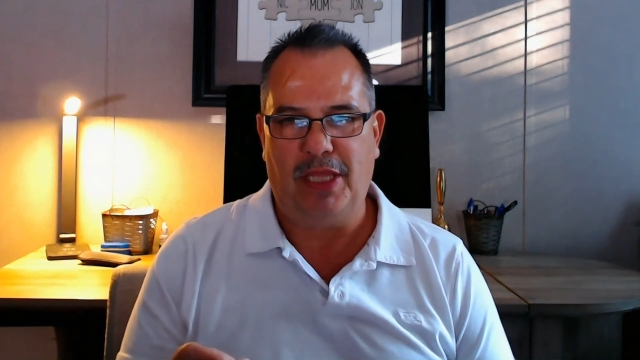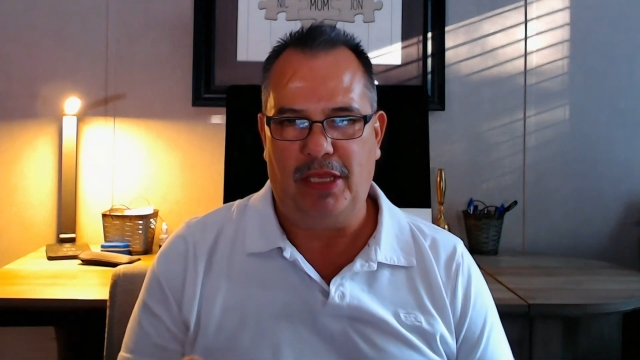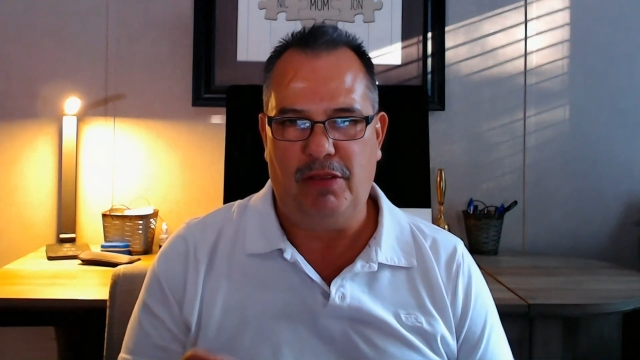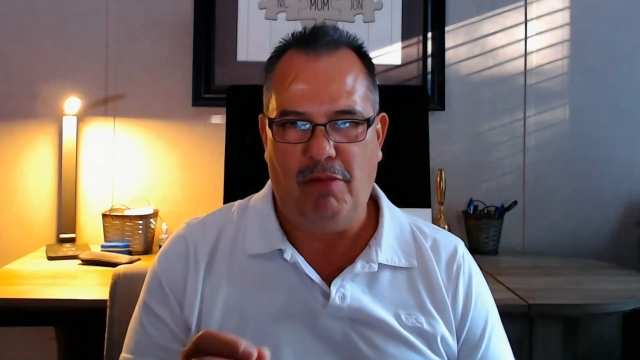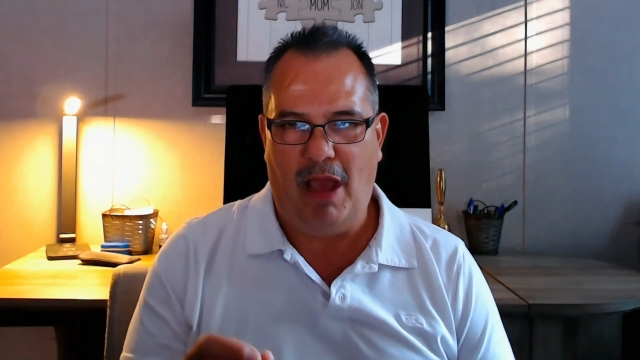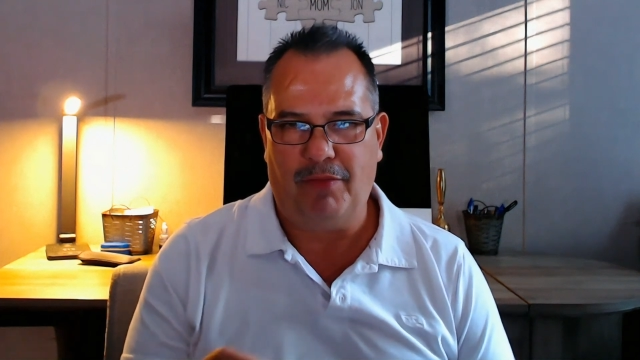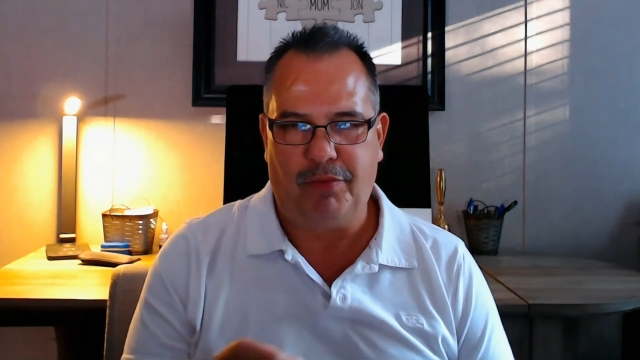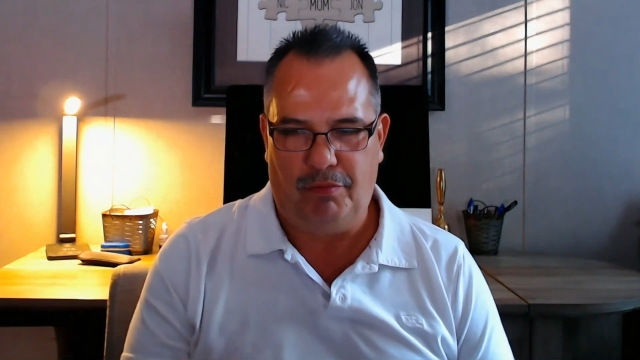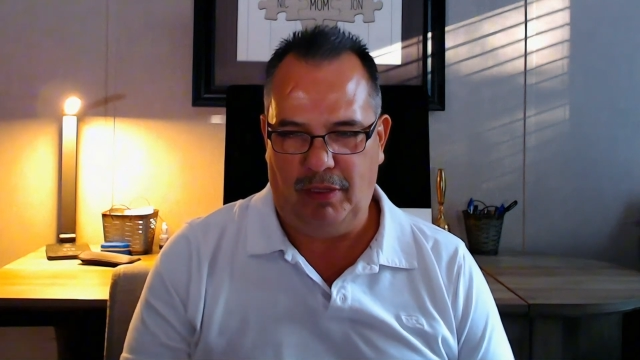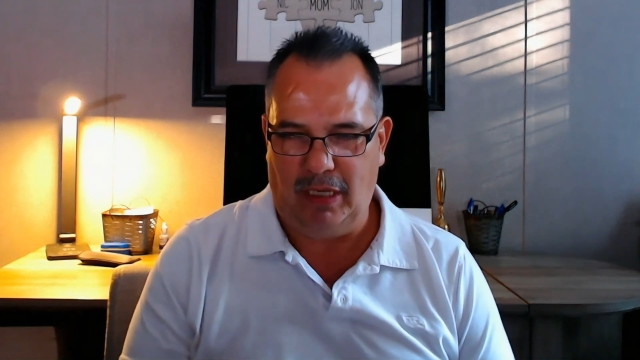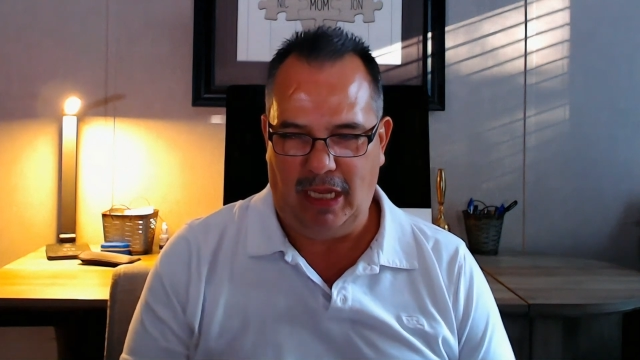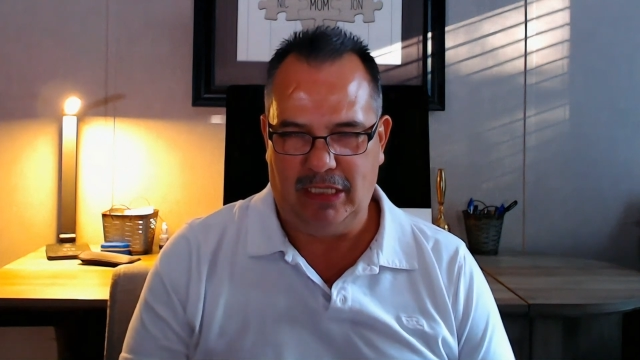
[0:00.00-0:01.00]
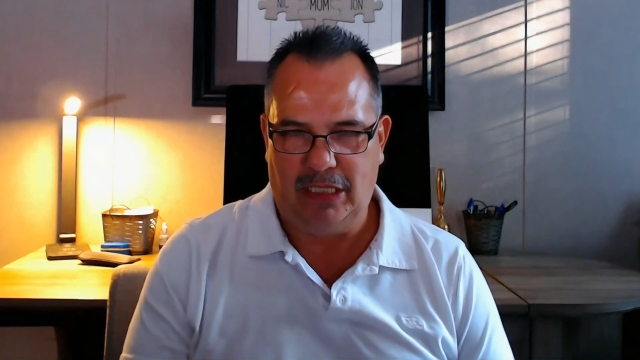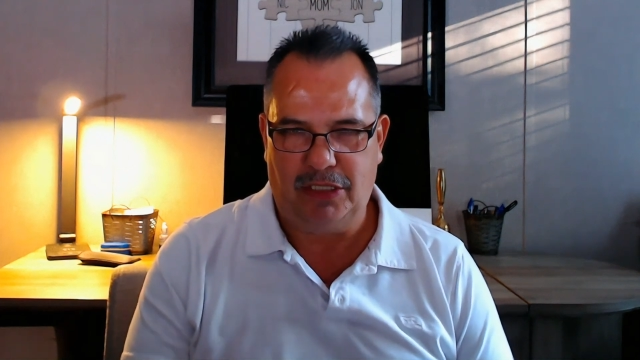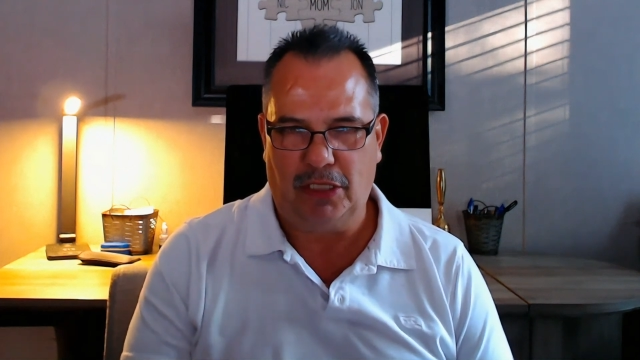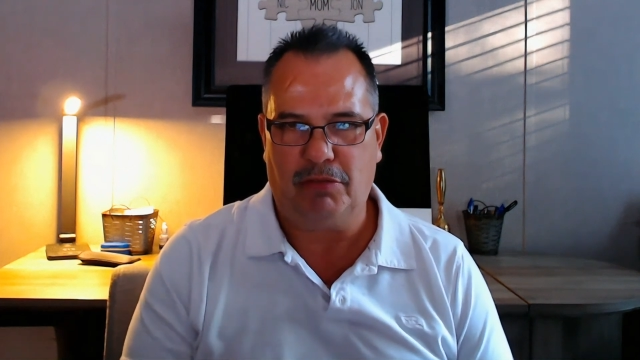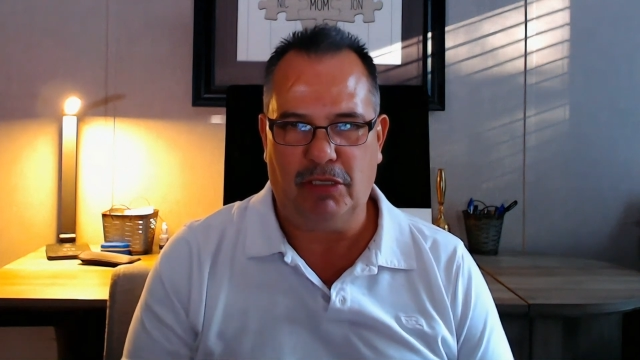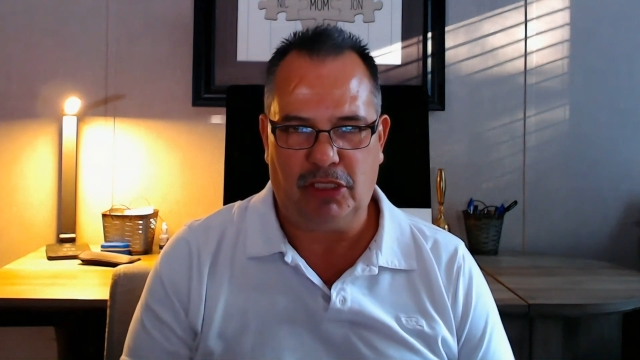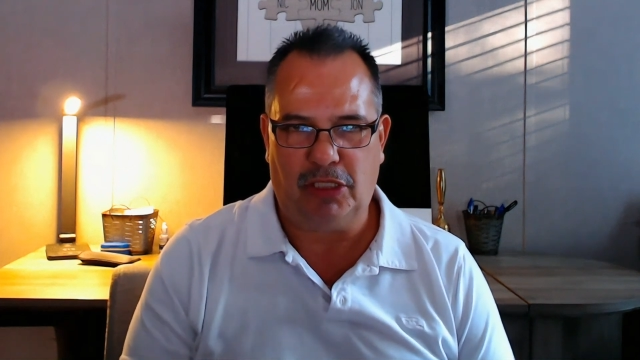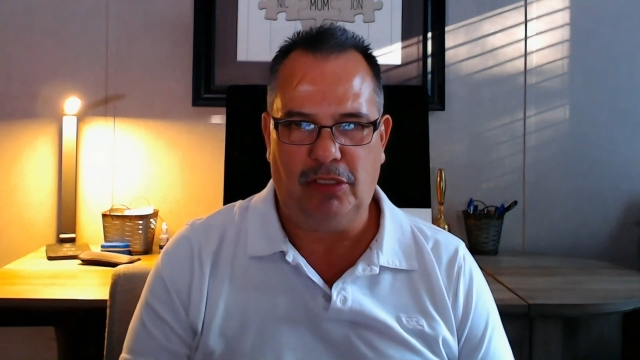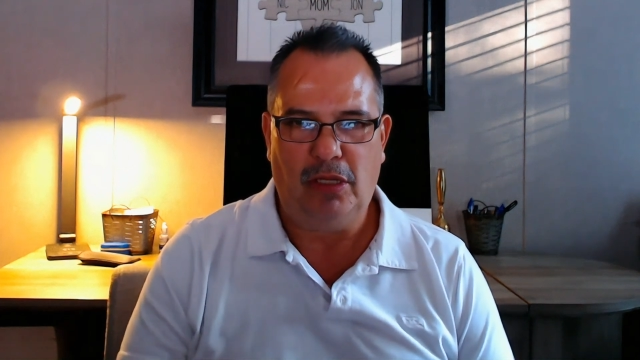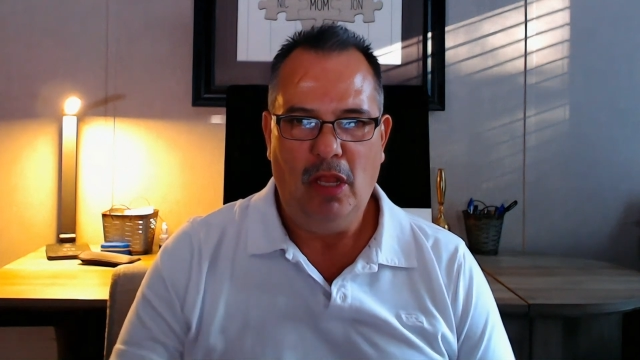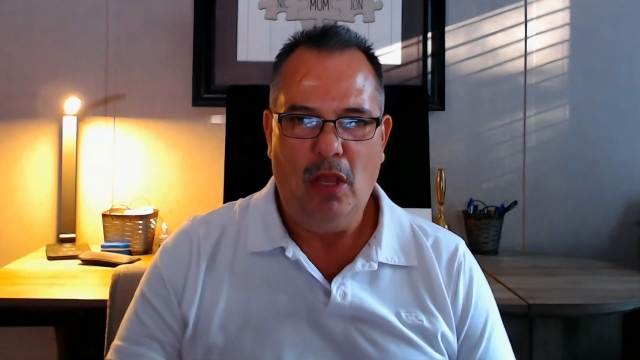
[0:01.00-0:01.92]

that you have to realize as a Christian